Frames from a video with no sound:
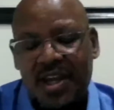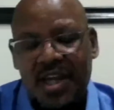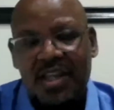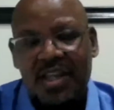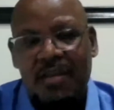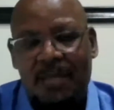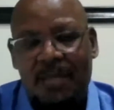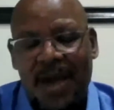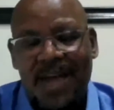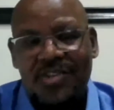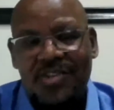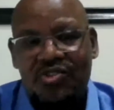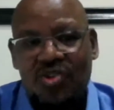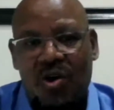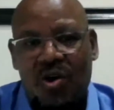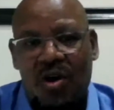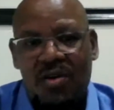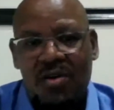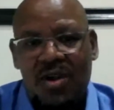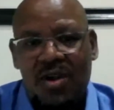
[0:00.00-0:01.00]
It depends
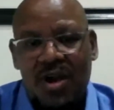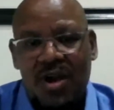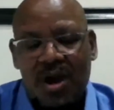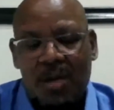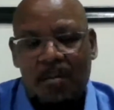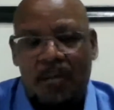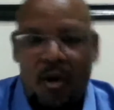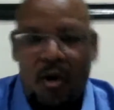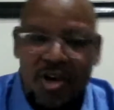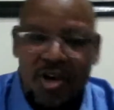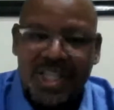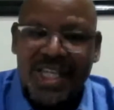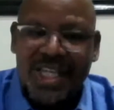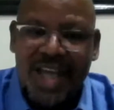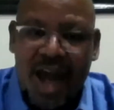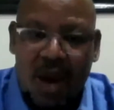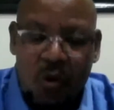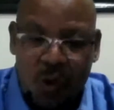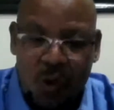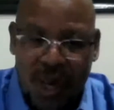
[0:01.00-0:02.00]
on
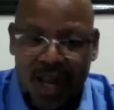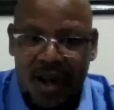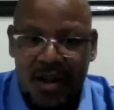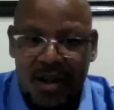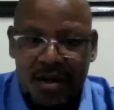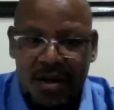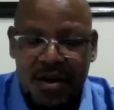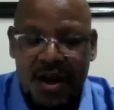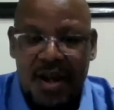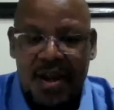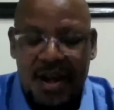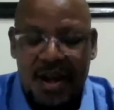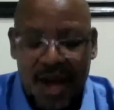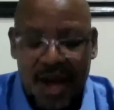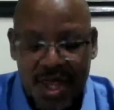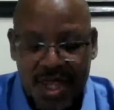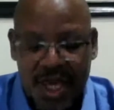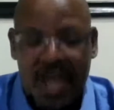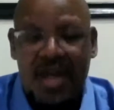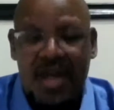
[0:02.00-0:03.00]
political will. Right? And
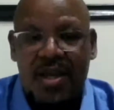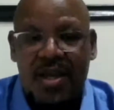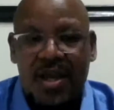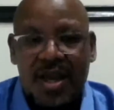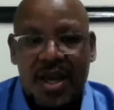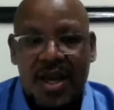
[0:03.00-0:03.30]
I think